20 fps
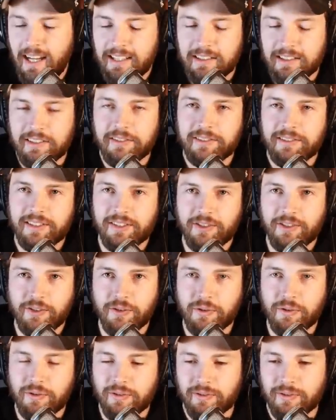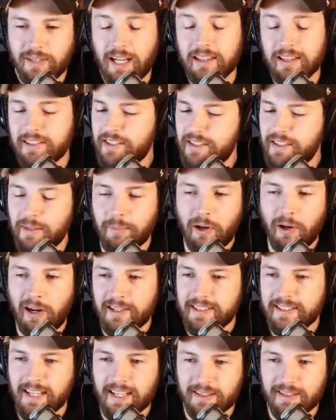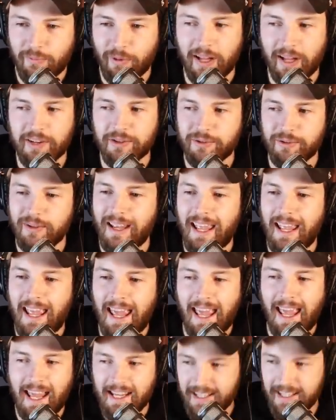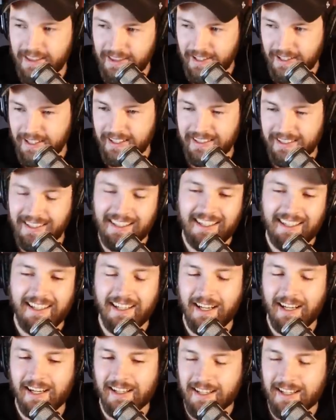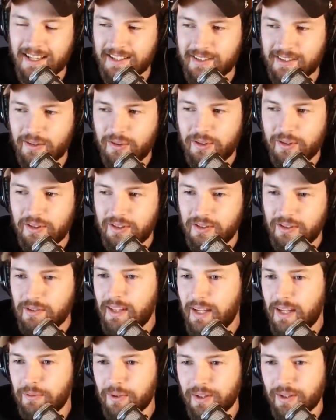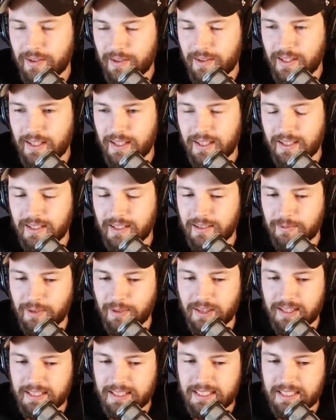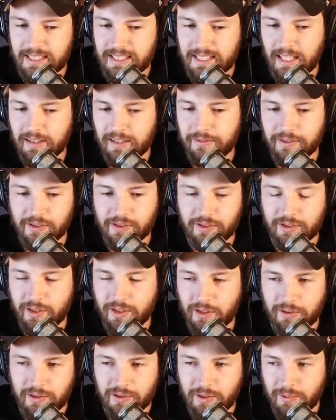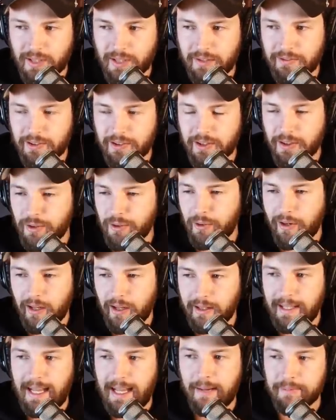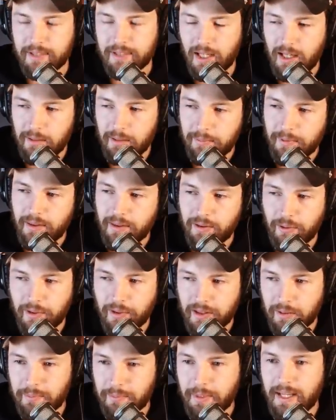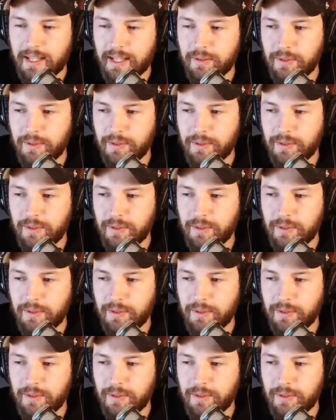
I, I literally do. I listen to podcasts when I do anything. Uh, and so you could do that with, uh, with television shows or whatever. You can throw it on a laptop, throw it on the